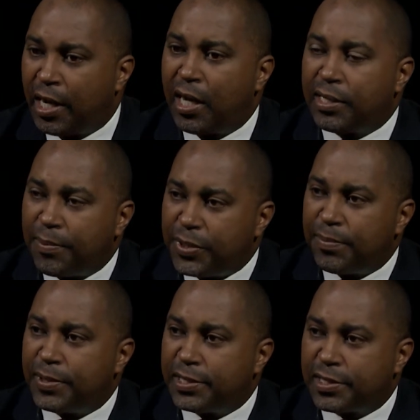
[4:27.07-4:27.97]
Other
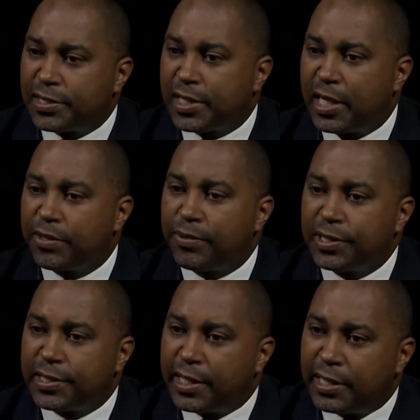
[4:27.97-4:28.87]
people in society were
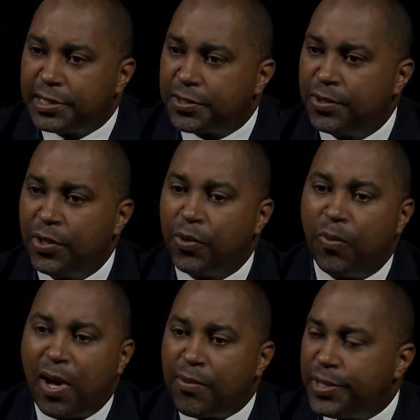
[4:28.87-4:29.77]
saying, listen,
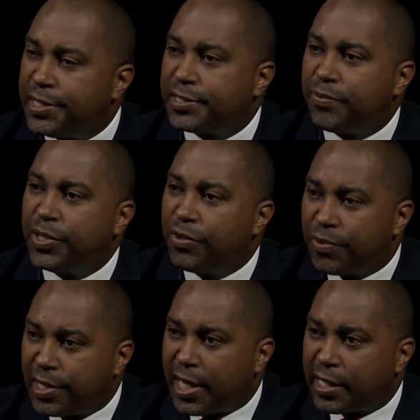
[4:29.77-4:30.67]
what we see we
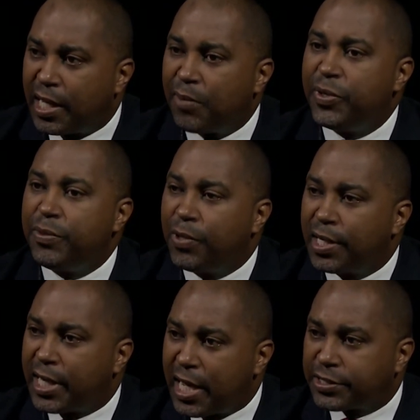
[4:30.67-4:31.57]
don't like, and we
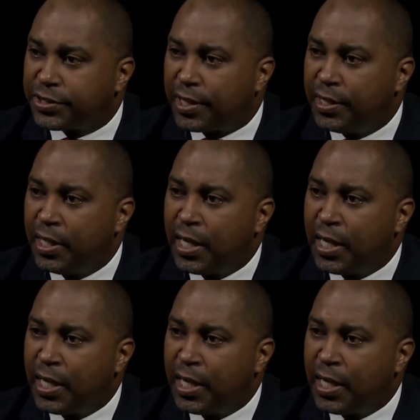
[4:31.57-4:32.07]
want action.